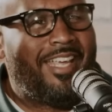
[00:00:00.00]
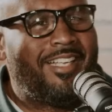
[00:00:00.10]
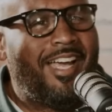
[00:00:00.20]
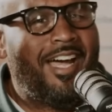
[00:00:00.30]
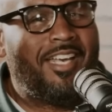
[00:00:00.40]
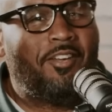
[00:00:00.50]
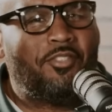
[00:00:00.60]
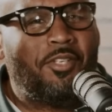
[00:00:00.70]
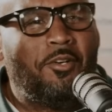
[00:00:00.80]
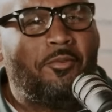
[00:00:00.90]
And God have
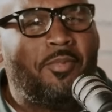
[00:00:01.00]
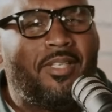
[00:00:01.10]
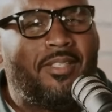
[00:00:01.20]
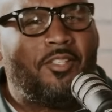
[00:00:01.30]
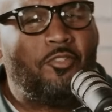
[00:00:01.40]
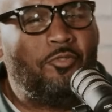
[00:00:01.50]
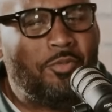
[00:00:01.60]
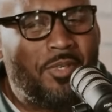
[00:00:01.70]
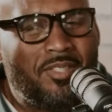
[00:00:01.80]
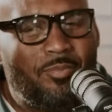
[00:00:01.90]
shown me, you
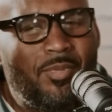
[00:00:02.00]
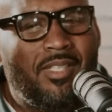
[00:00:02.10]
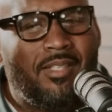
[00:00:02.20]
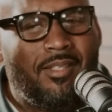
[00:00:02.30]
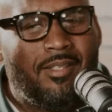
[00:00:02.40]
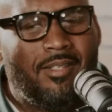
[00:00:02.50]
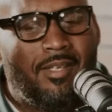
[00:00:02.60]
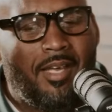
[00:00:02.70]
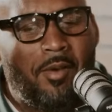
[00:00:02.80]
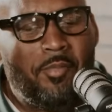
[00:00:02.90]
trust me,
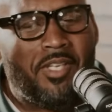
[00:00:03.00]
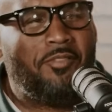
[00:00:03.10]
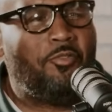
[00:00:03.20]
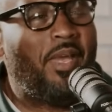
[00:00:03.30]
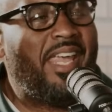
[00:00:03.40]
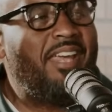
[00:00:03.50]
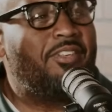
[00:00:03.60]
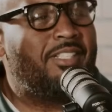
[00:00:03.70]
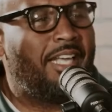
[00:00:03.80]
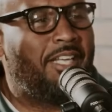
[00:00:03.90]
I'm going to give you
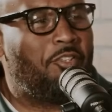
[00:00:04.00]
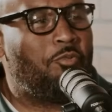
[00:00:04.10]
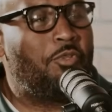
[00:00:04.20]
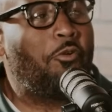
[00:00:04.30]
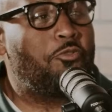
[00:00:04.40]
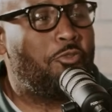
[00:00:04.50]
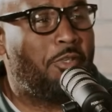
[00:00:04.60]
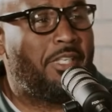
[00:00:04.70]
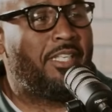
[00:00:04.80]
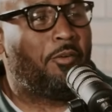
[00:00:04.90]
everything you thought you
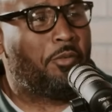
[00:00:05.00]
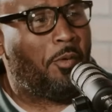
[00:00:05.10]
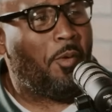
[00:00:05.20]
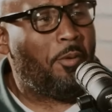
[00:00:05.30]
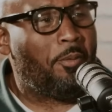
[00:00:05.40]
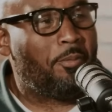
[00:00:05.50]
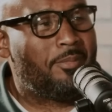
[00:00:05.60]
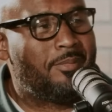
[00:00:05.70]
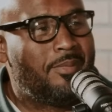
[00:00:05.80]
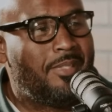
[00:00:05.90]
could get on your own.
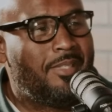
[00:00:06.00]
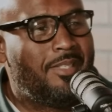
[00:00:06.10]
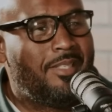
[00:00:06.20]
Mm-hmm.